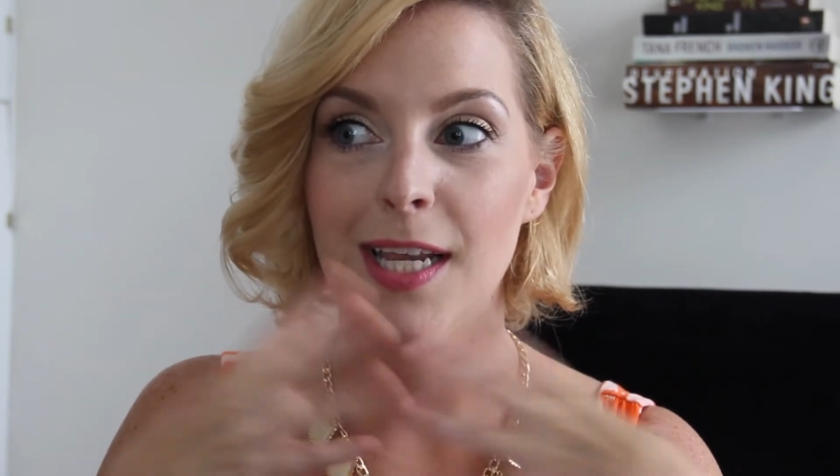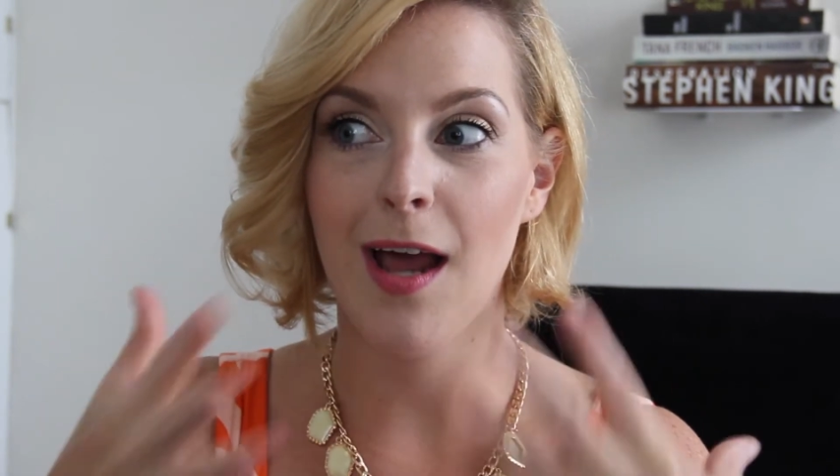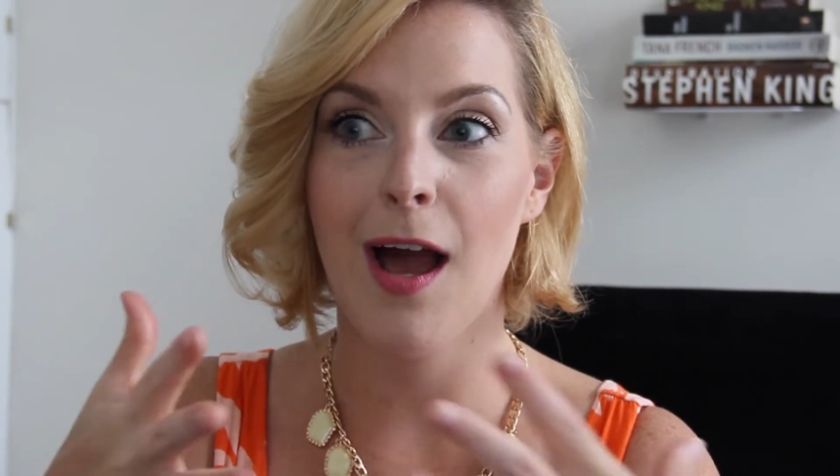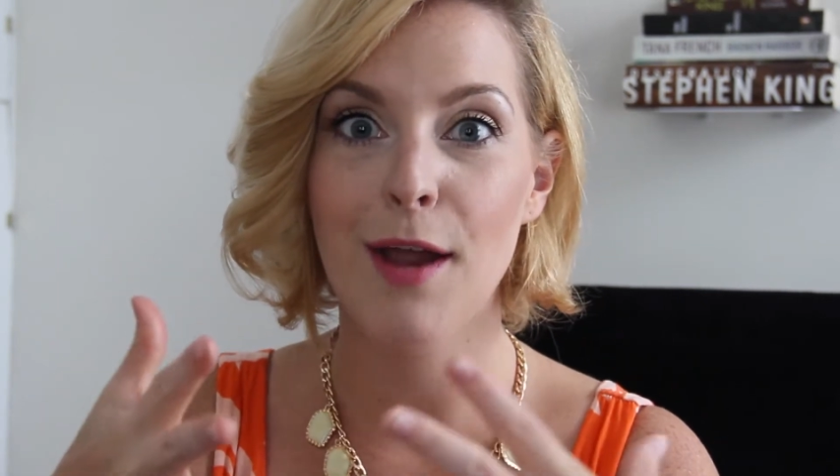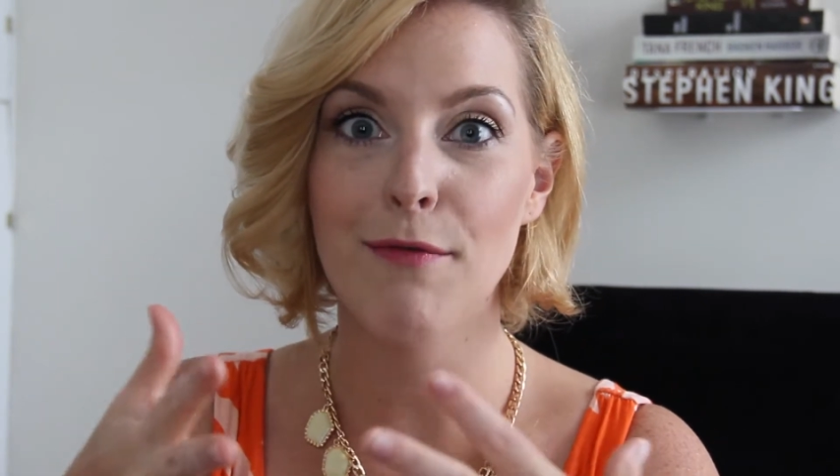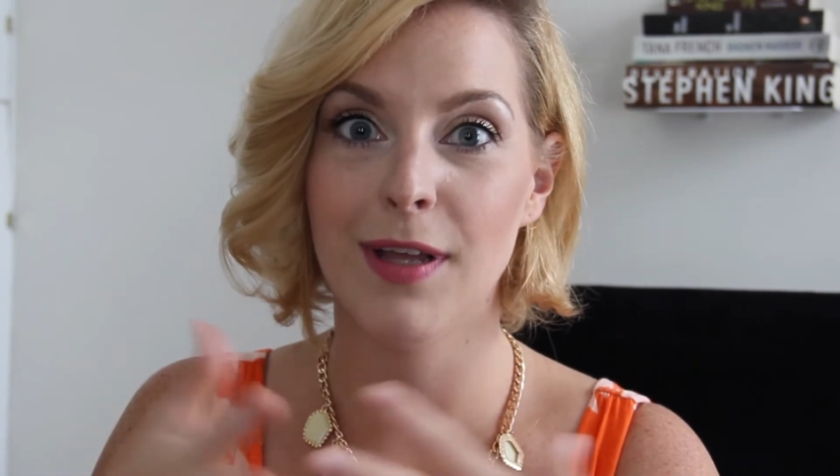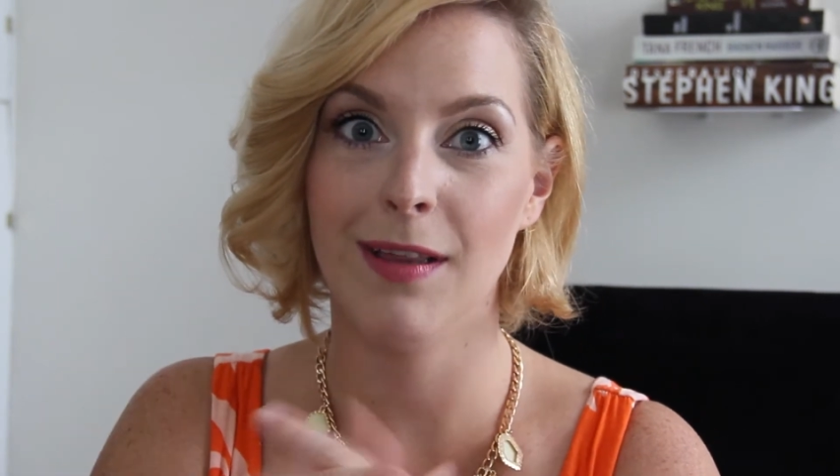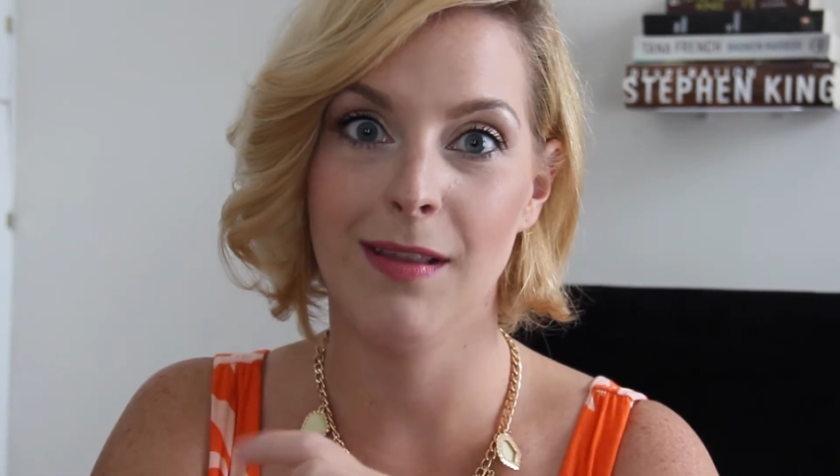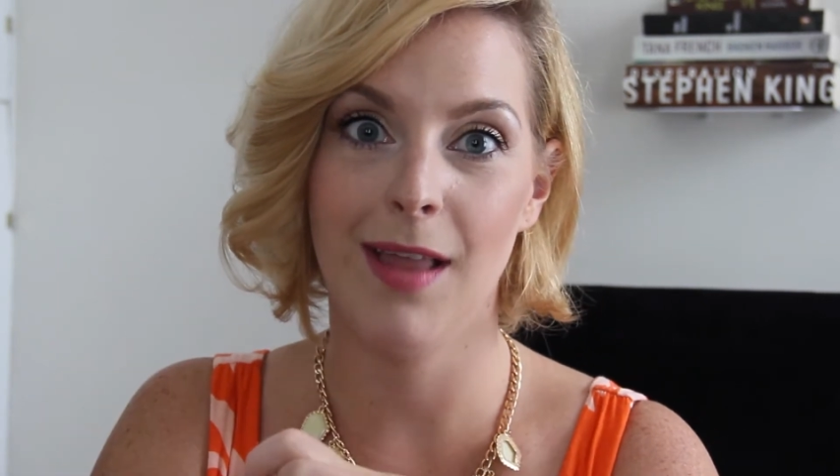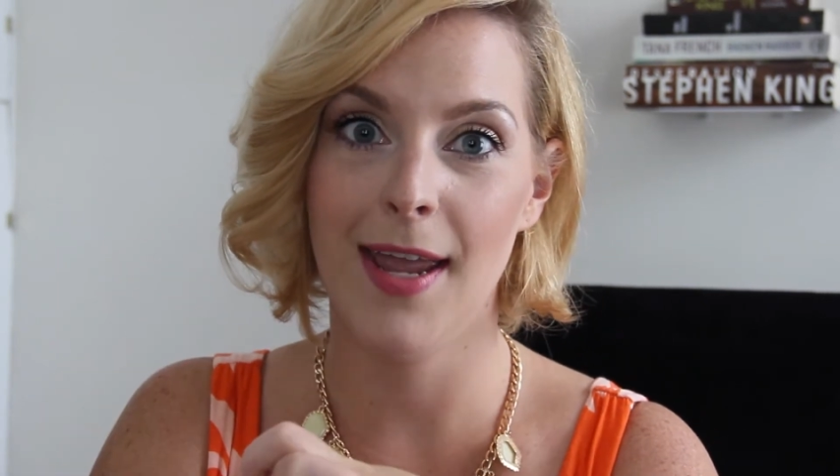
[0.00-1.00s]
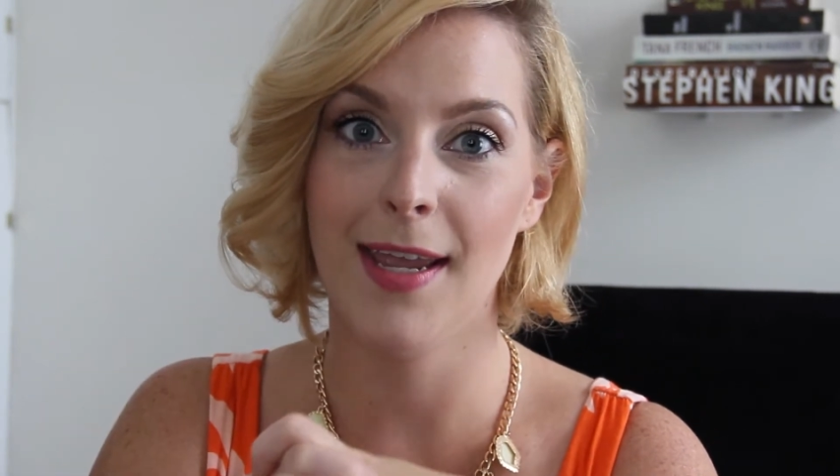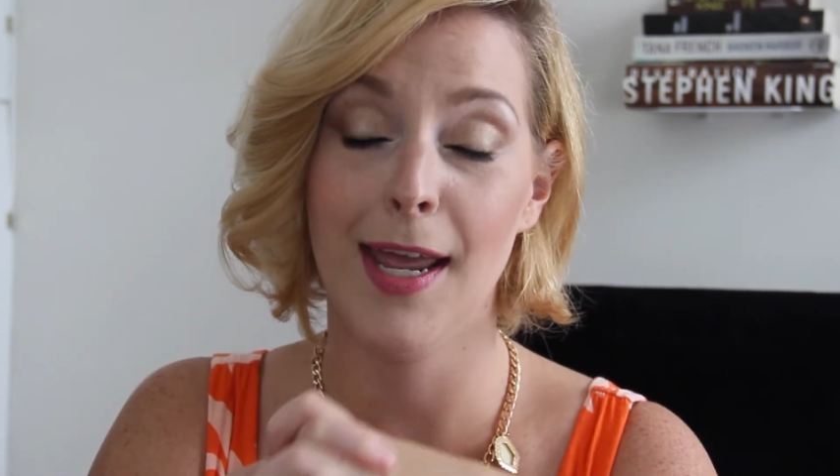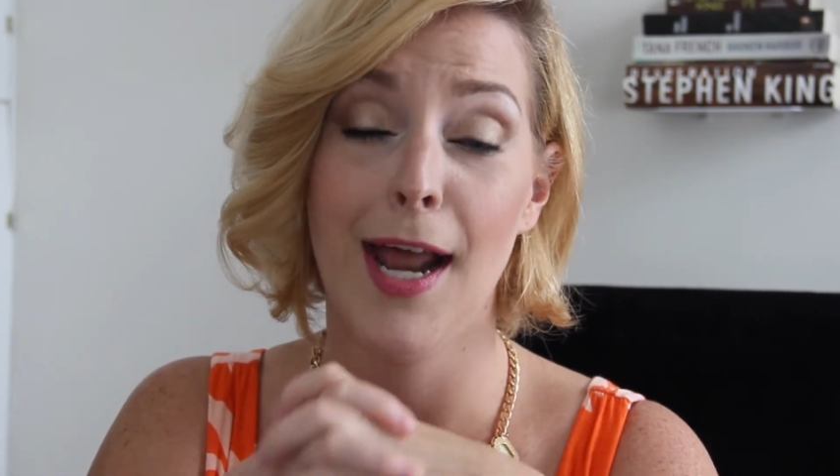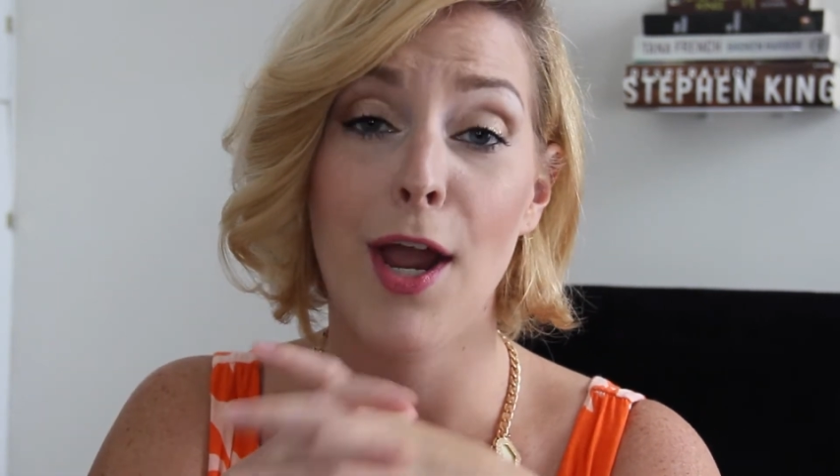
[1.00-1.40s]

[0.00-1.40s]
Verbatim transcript: and I really like it.